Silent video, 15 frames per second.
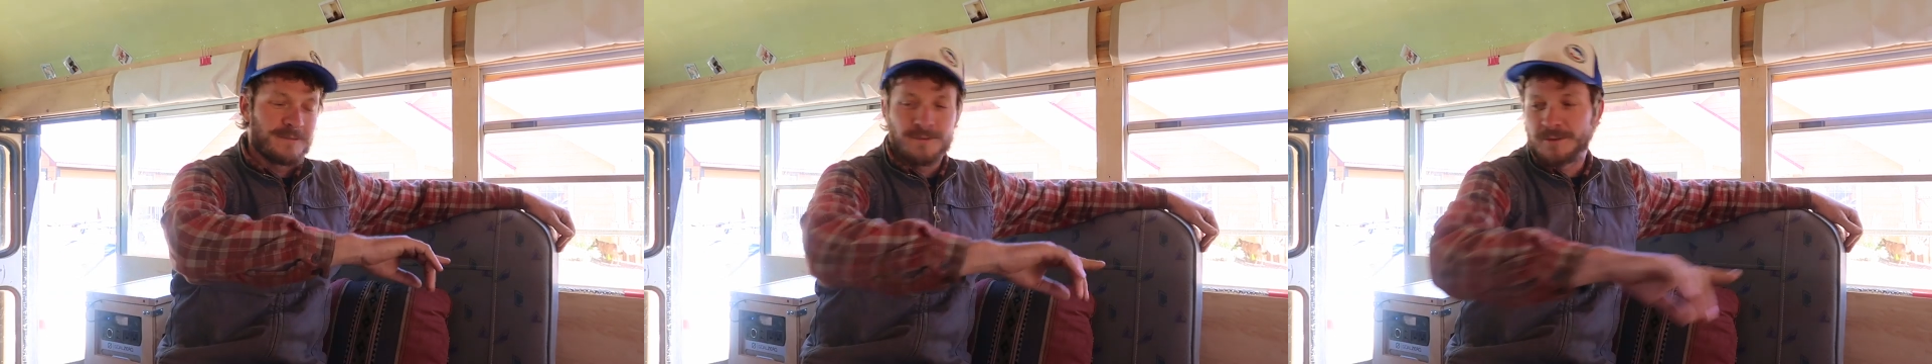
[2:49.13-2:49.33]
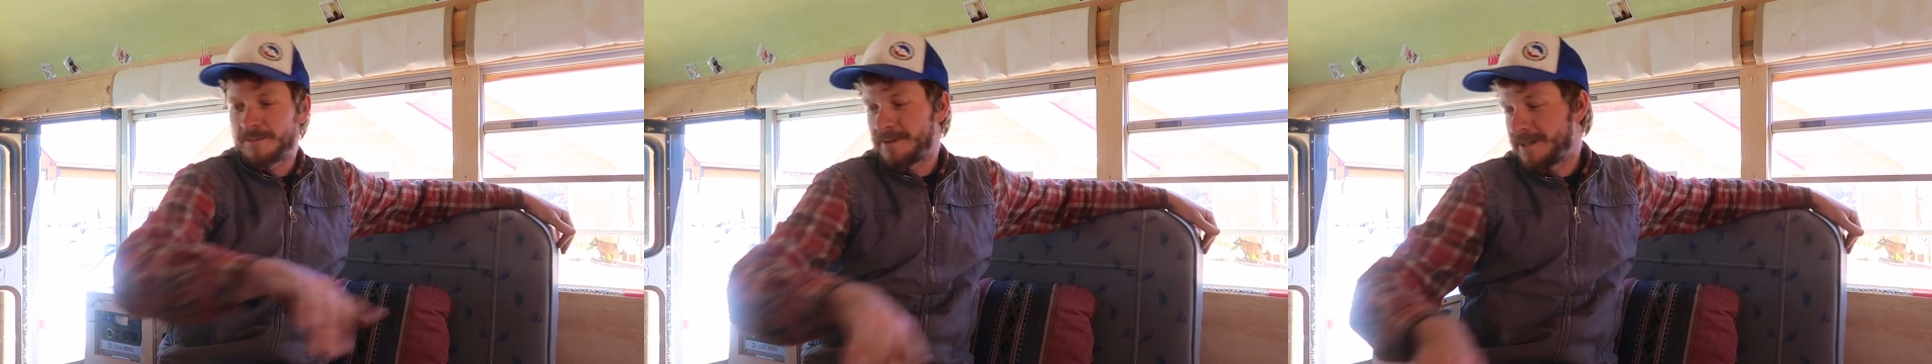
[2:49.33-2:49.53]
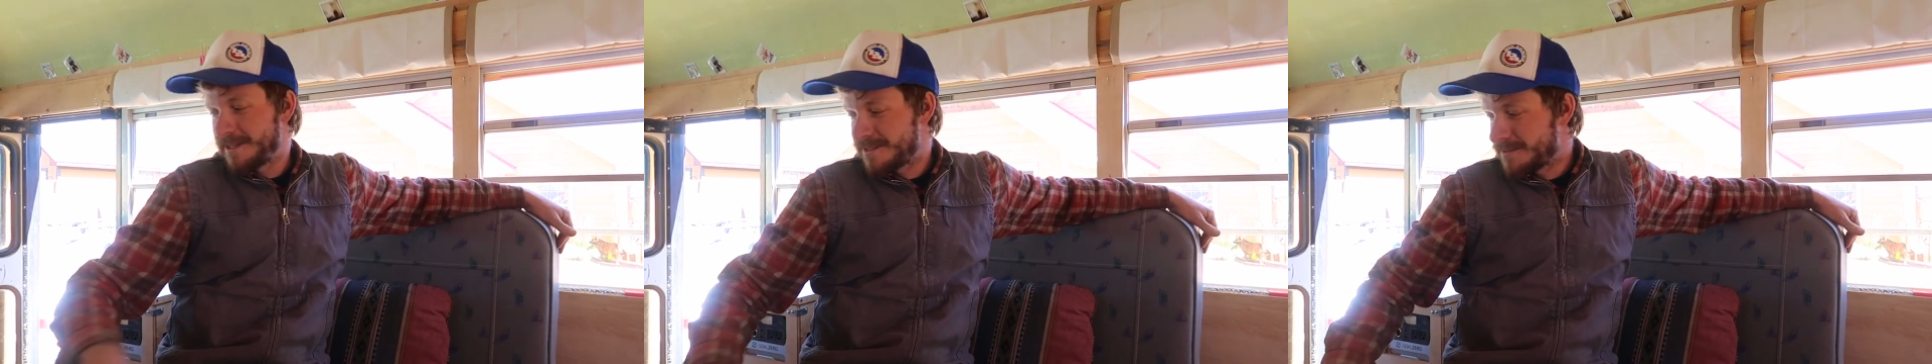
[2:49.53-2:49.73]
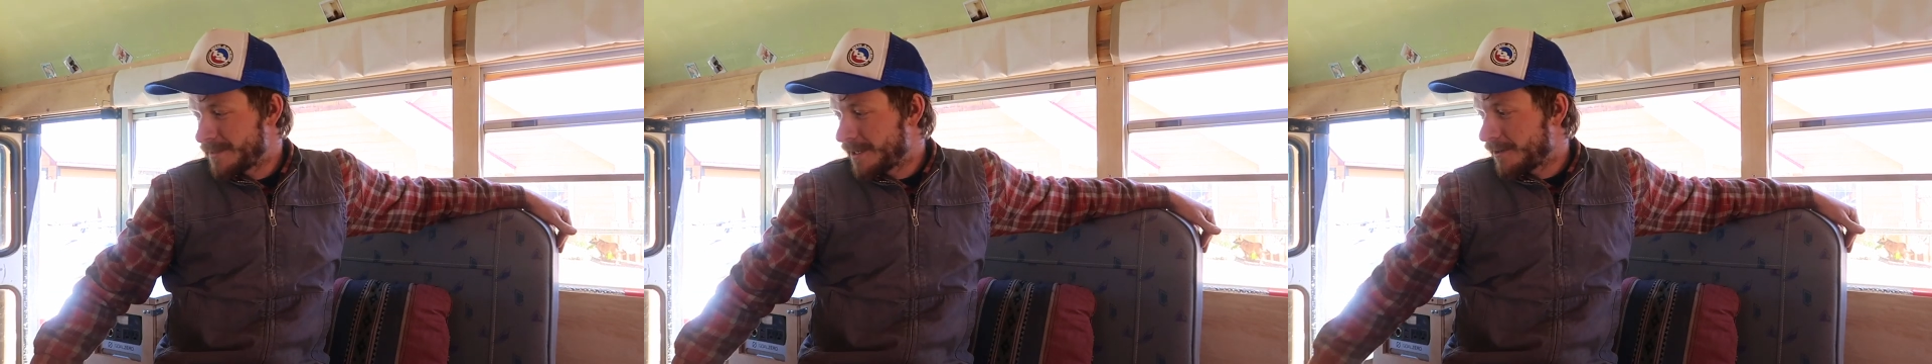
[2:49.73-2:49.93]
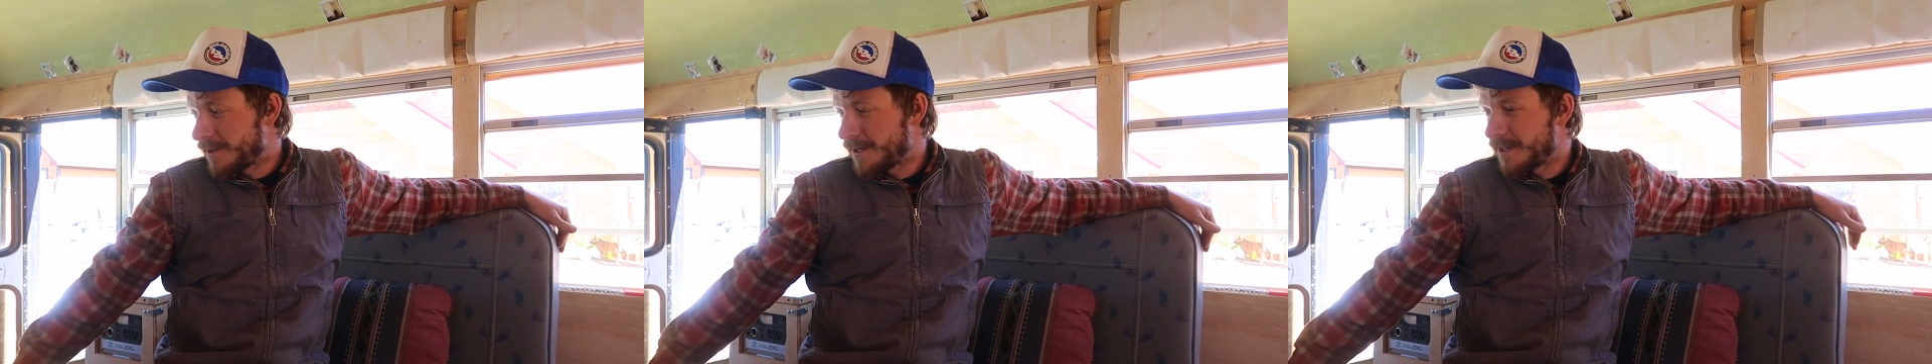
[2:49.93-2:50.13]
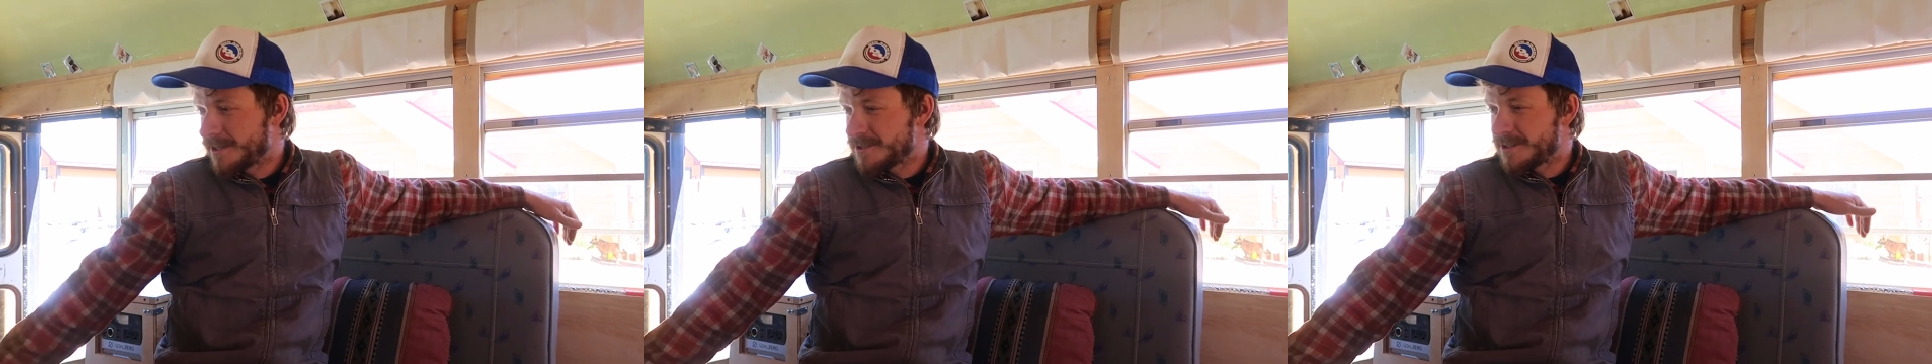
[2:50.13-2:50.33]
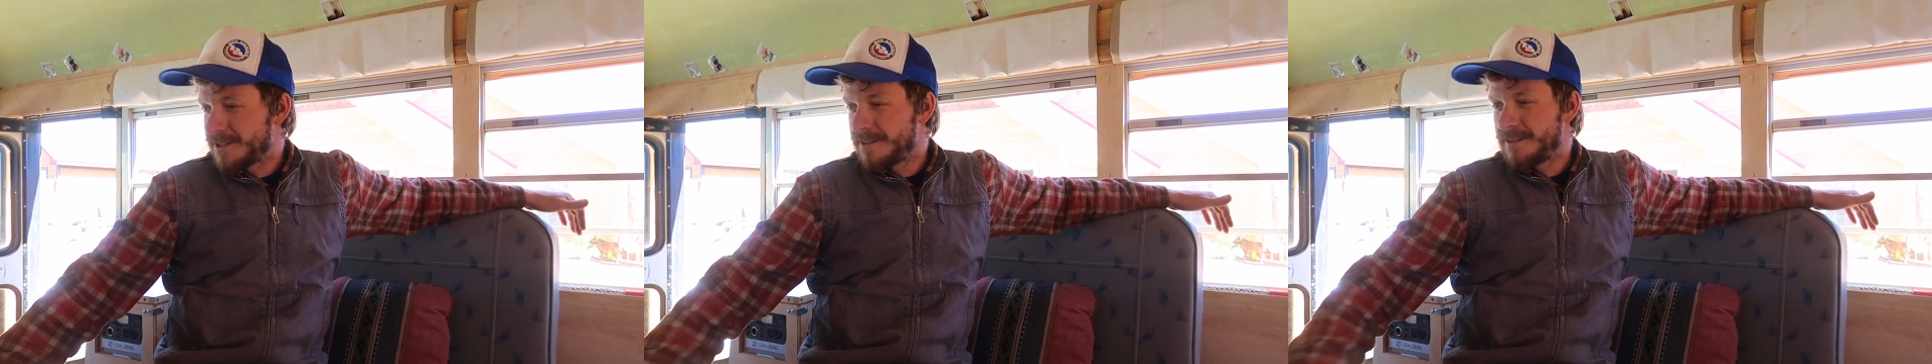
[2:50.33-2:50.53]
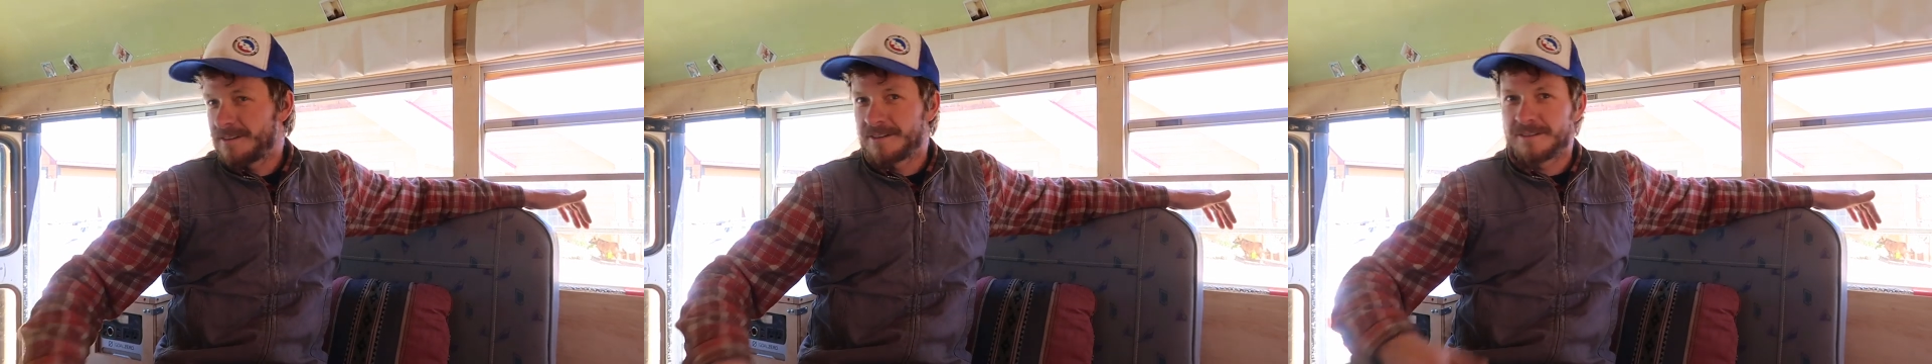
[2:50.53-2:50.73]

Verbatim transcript: the floor plan's about one hundred,